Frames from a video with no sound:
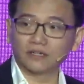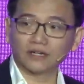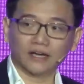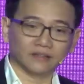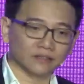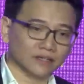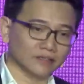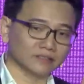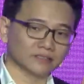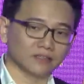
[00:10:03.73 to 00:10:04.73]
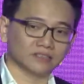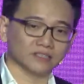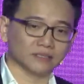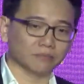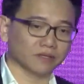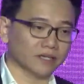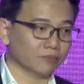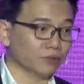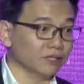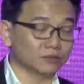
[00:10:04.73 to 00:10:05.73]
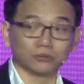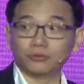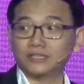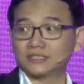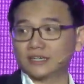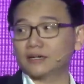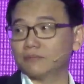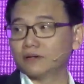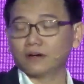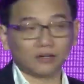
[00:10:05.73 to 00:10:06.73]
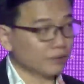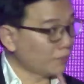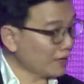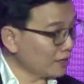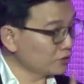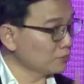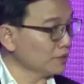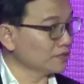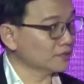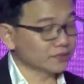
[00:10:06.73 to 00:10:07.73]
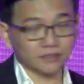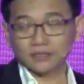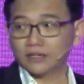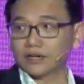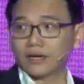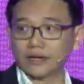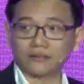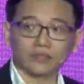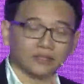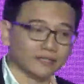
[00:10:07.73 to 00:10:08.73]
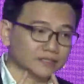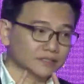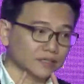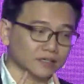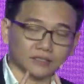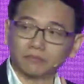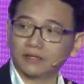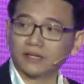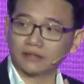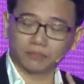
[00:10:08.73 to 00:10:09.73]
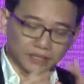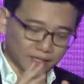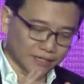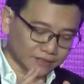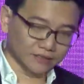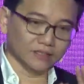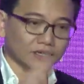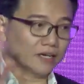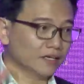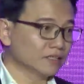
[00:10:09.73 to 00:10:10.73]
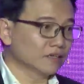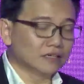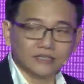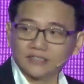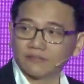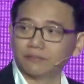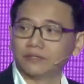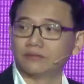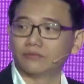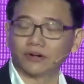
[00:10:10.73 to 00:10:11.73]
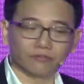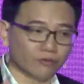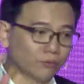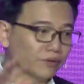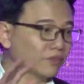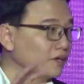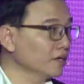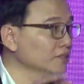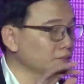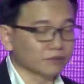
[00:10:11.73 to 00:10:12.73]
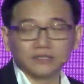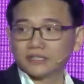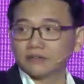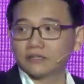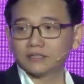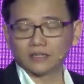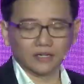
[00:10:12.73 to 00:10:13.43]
And it's not just something that we need to reset up on a bilateral basis. And I think that's something that the BIS and other colleagues have been very forward-thinking in some of these areas.